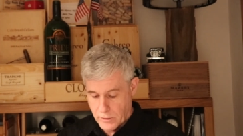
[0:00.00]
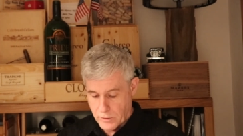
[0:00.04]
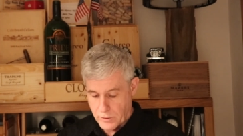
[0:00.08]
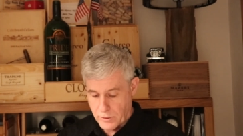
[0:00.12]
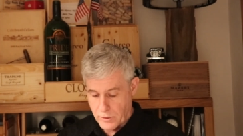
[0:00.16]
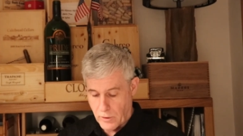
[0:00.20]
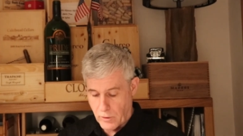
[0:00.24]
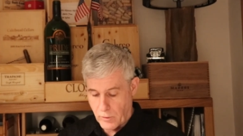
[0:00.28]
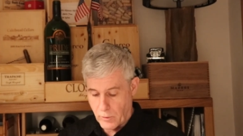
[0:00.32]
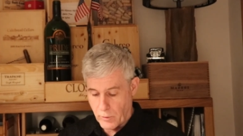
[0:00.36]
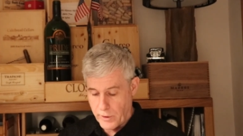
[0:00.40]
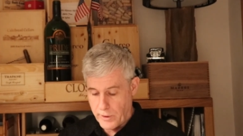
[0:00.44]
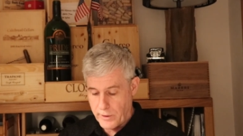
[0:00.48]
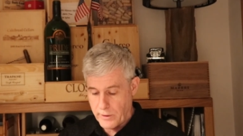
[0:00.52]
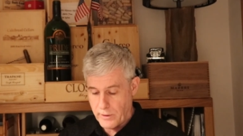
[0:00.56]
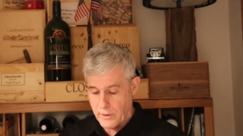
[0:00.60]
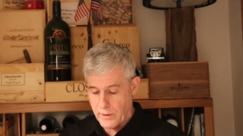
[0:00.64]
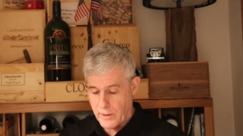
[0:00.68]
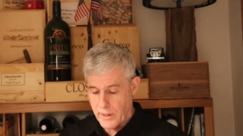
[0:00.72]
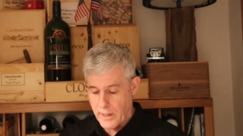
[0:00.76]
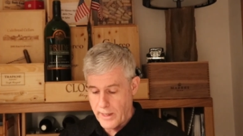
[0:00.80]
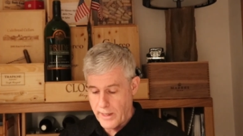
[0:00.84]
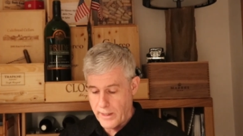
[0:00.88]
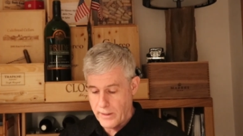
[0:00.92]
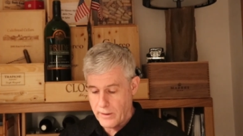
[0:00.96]
So Regal
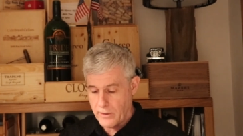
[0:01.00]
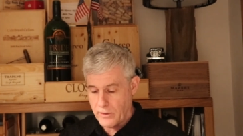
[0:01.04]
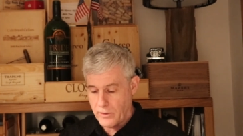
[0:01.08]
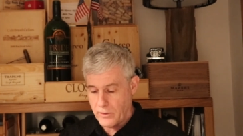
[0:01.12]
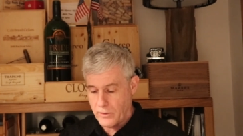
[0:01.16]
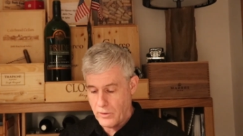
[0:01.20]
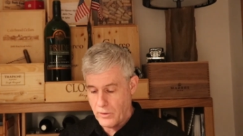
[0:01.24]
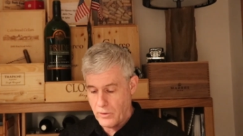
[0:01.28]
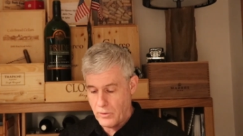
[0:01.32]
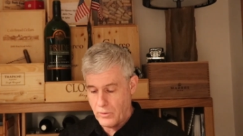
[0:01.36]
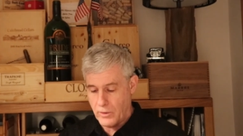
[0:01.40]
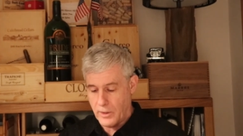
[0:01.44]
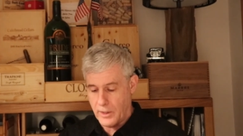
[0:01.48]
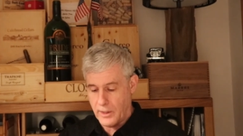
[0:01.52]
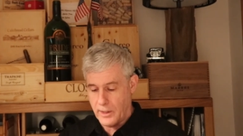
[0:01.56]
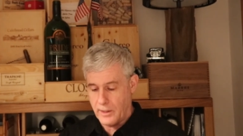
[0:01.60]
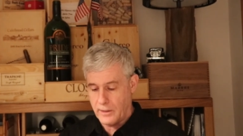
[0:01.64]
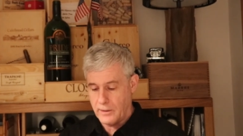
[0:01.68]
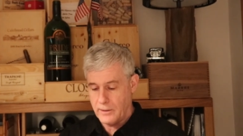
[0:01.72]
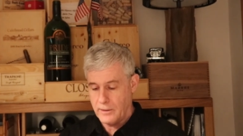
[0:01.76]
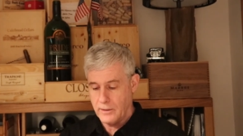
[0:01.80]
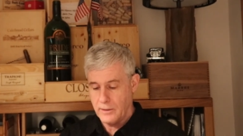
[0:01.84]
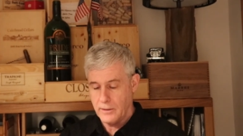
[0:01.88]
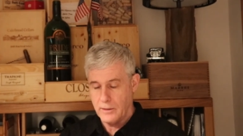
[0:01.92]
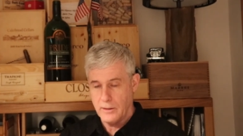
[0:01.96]
and I are going to go
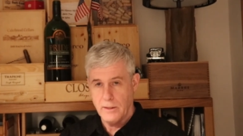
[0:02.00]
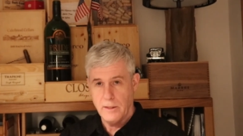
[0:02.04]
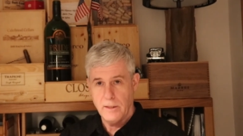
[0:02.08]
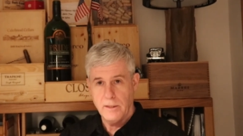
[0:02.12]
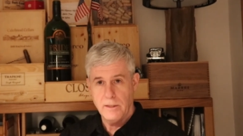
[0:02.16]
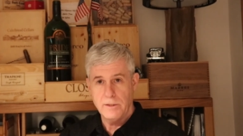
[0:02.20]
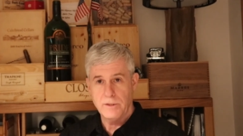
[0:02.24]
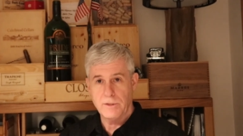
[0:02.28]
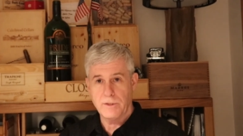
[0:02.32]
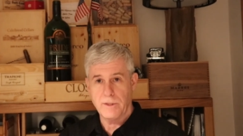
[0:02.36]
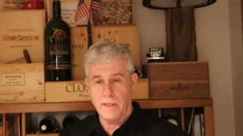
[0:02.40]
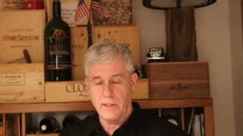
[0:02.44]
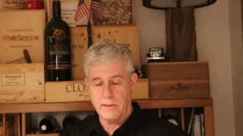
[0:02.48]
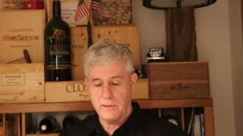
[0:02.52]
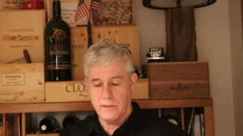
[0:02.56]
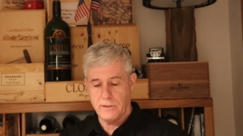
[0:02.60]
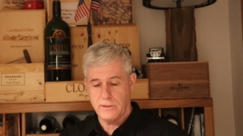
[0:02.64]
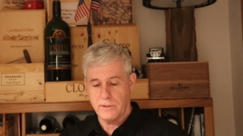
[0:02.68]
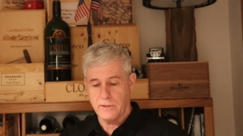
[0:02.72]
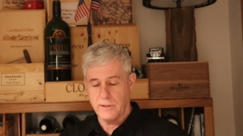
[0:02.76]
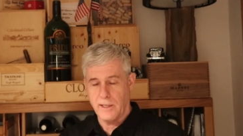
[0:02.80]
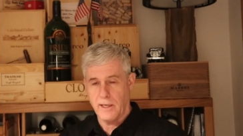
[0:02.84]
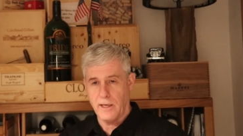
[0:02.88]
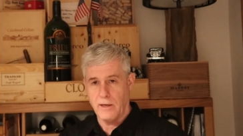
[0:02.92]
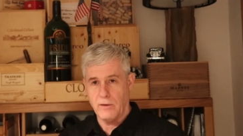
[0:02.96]
uh, check
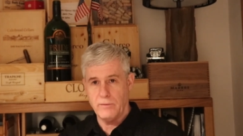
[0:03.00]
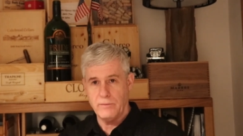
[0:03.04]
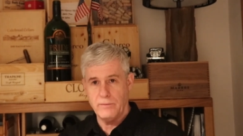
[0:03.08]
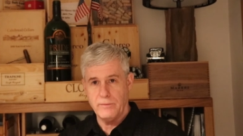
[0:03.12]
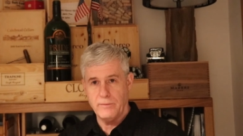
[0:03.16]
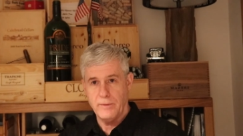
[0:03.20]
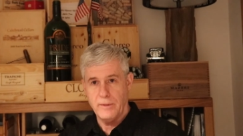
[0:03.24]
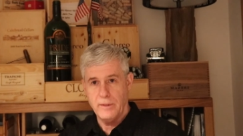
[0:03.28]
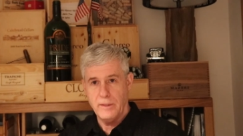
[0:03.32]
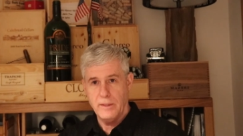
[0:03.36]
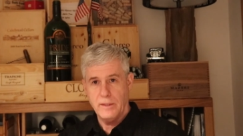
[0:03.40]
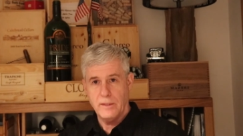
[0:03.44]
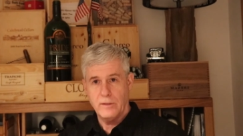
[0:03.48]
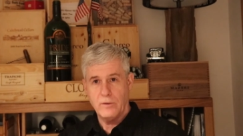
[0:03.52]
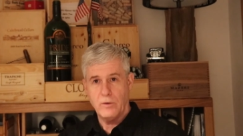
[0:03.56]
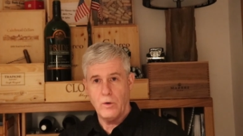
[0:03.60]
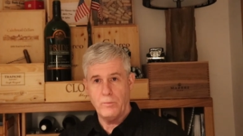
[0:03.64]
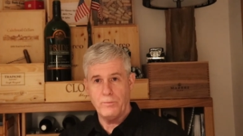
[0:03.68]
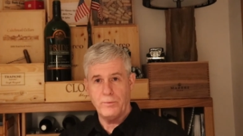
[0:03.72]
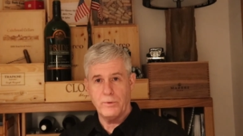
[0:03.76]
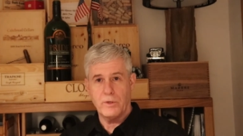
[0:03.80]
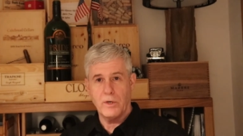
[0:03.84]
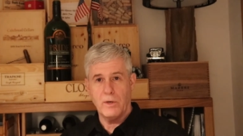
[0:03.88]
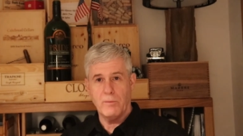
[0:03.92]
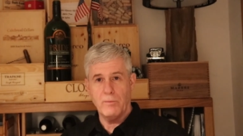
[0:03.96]
this out.
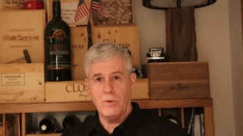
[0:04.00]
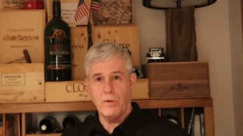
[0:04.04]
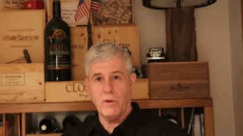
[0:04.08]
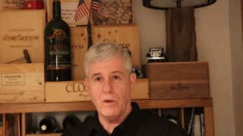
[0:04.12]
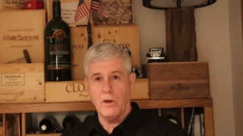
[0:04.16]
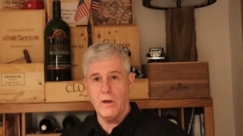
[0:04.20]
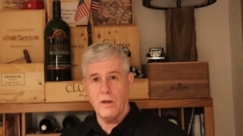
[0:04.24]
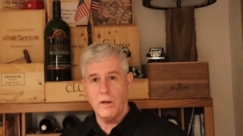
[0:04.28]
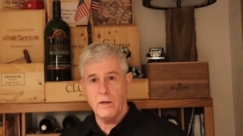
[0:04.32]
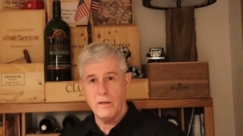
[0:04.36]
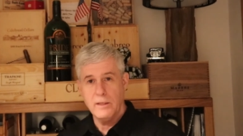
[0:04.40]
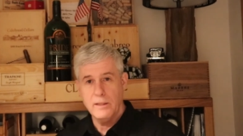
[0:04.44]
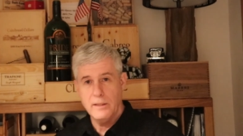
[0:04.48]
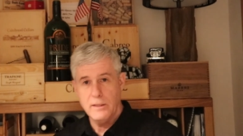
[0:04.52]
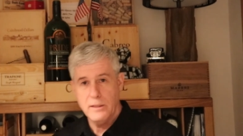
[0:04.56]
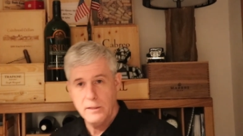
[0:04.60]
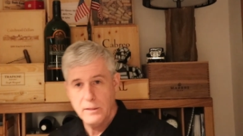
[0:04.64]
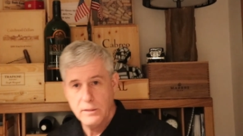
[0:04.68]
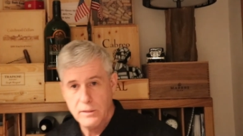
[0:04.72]
Hope you come along.